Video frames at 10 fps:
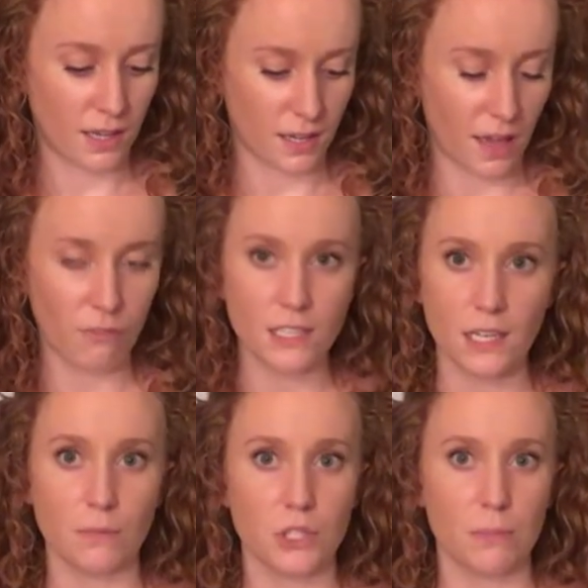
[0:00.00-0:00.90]
And every
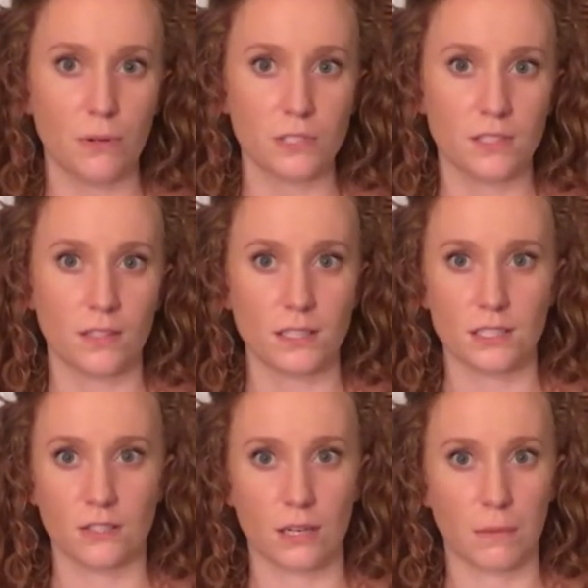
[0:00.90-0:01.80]
time she posts on
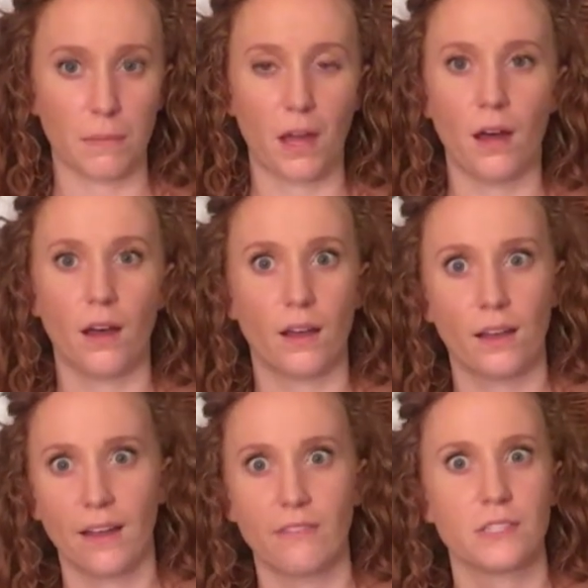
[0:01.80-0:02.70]
Instagram, I
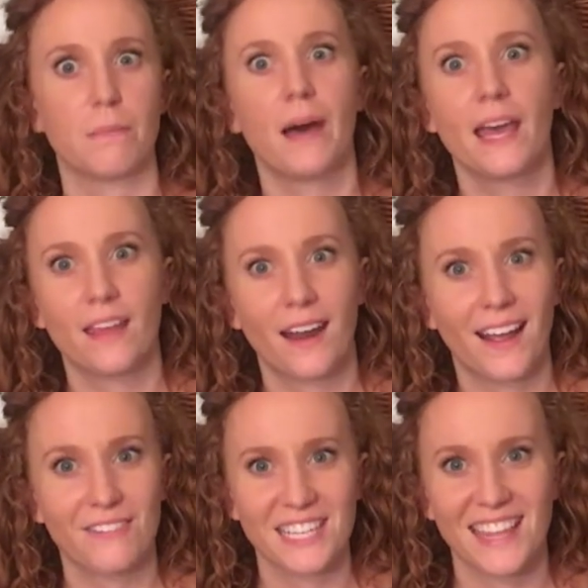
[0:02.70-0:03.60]
have to buy that. I
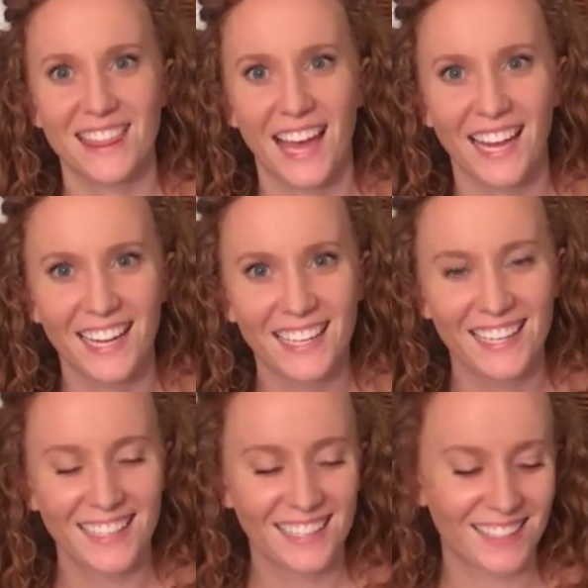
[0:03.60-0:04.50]
have to get that.
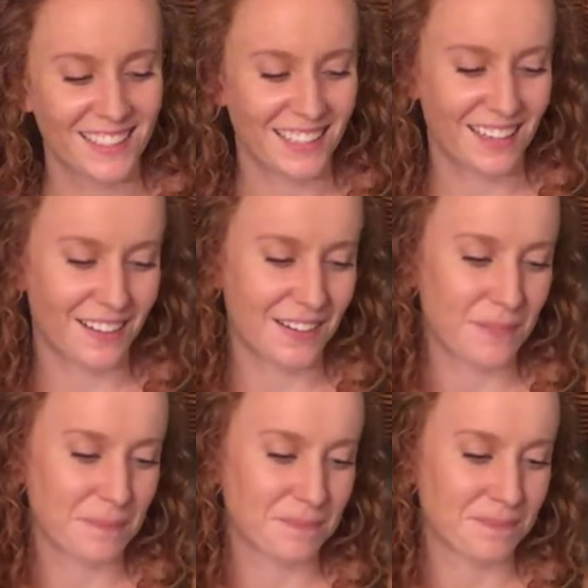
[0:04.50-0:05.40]

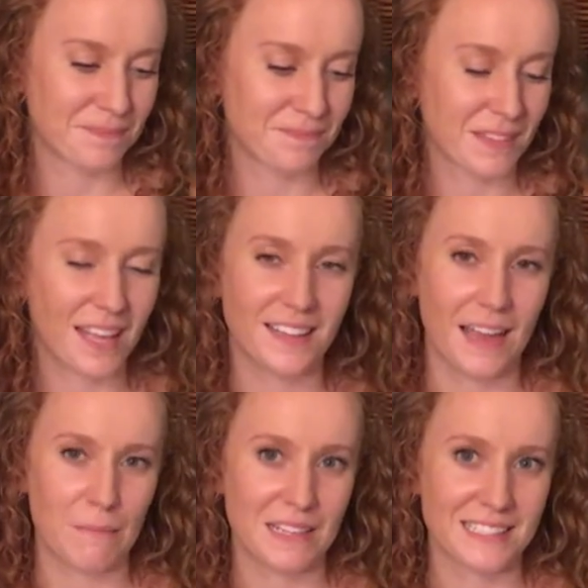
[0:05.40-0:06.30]
And
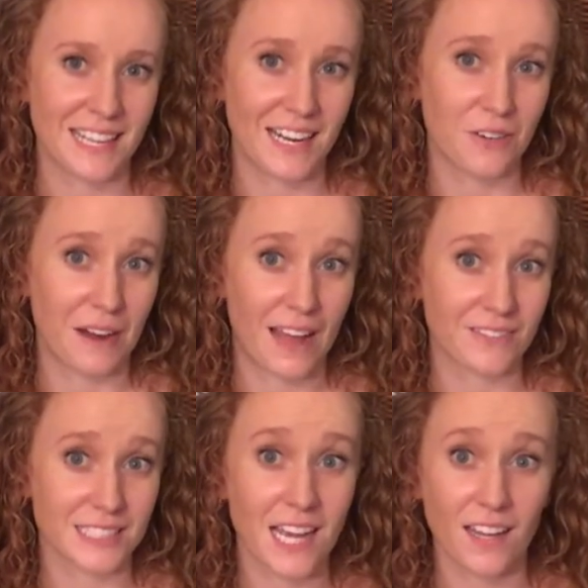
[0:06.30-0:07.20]
that being said, I don't
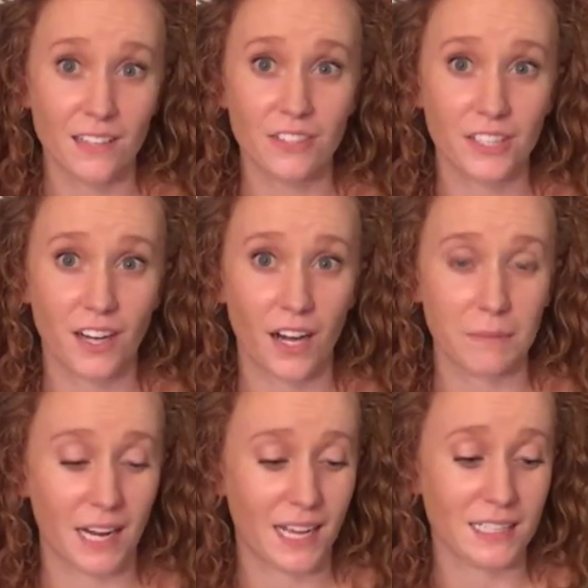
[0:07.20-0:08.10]
have a ton of her
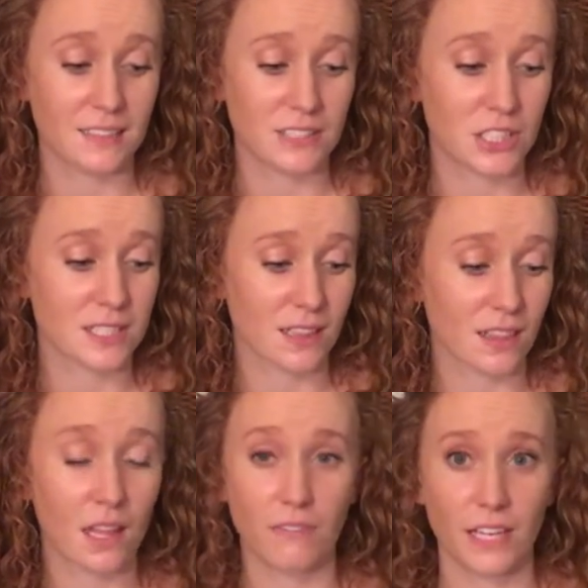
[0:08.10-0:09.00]
yarn, but I just
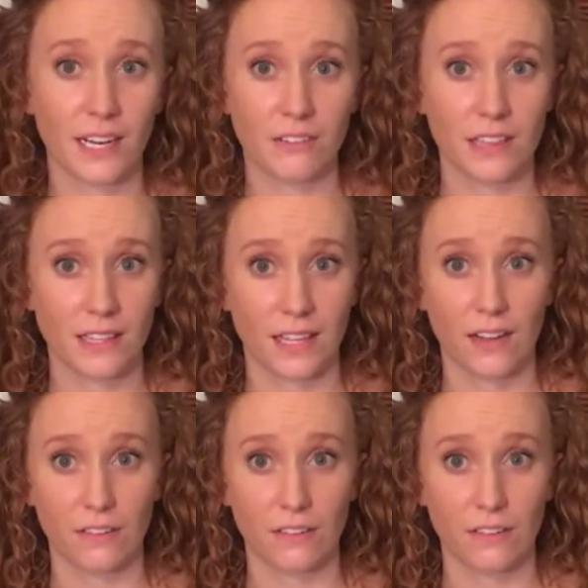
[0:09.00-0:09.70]
love it. Everything that